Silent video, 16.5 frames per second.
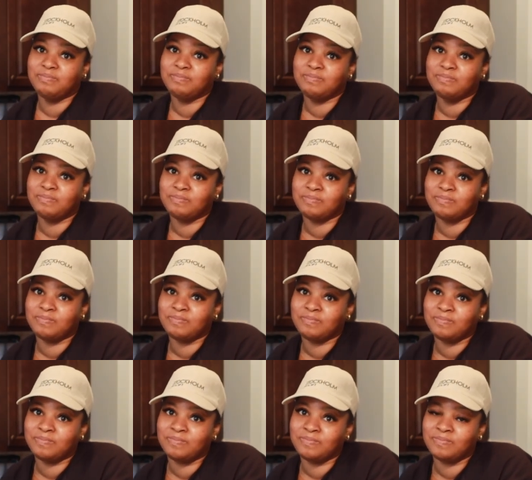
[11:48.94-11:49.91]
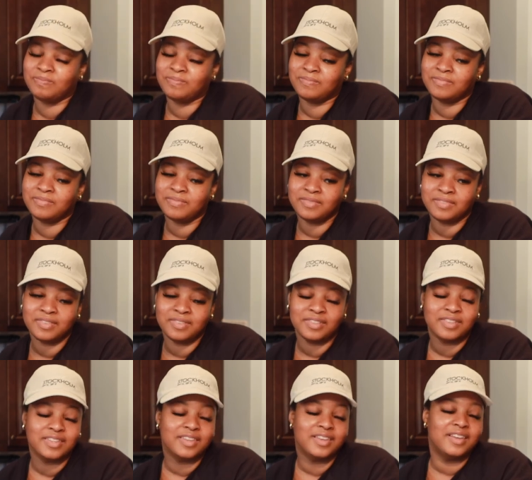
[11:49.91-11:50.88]

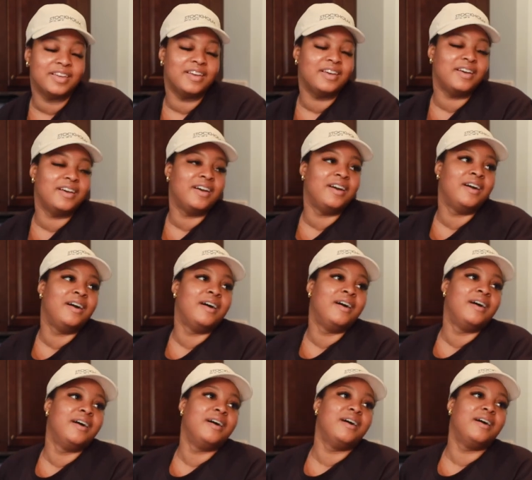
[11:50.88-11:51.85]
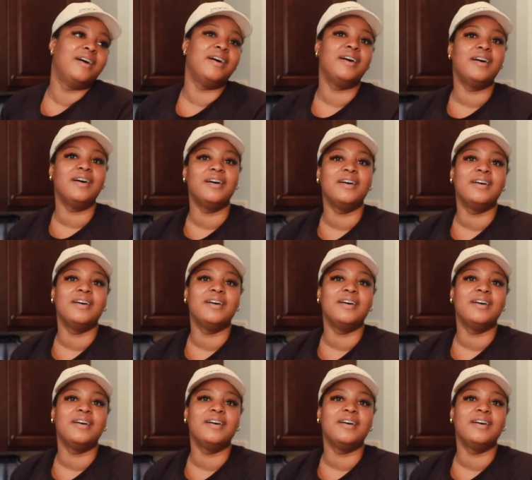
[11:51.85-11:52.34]
(silence)